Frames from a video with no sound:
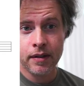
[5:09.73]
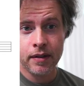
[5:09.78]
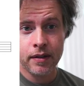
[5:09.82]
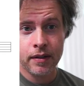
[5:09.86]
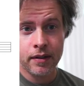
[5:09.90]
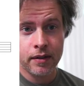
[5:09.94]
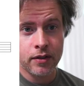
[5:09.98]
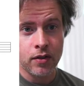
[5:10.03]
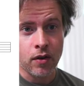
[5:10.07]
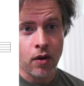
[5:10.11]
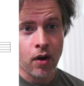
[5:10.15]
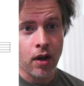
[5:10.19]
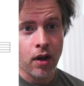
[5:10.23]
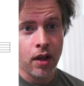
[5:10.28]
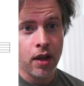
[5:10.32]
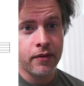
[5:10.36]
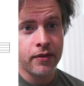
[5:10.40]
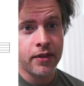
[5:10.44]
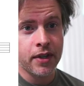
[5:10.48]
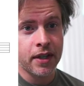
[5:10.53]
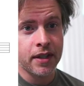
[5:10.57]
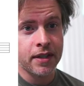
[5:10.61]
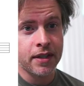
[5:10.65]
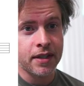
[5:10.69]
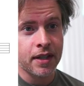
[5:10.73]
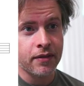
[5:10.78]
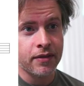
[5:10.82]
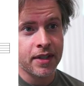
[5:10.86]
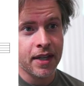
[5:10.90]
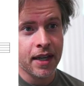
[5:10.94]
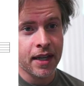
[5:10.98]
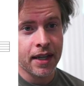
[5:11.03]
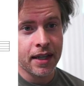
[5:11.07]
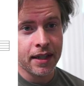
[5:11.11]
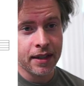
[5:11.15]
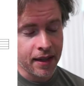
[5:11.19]
So all I've done is I've
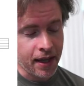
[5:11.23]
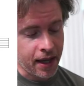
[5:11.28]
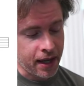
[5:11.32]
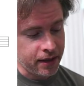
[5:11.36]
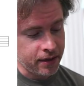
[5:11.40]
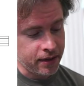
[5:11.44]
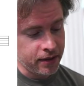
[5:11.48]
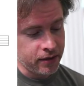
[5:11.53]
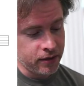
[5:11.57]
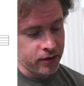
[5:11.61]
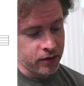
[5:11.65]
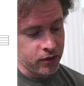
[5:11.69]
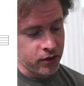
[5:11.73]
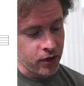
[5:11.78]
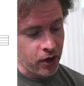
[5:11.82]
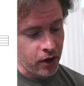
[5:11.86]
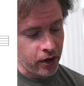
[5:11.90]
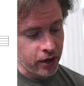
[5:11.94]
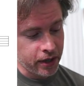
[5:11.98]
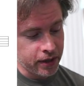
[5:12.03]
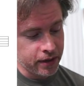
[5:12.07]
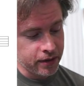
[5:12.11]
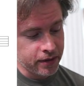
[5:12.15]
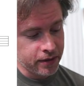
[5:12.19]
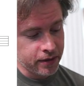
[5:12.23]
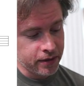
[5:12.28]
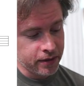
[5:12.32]
taken that darkened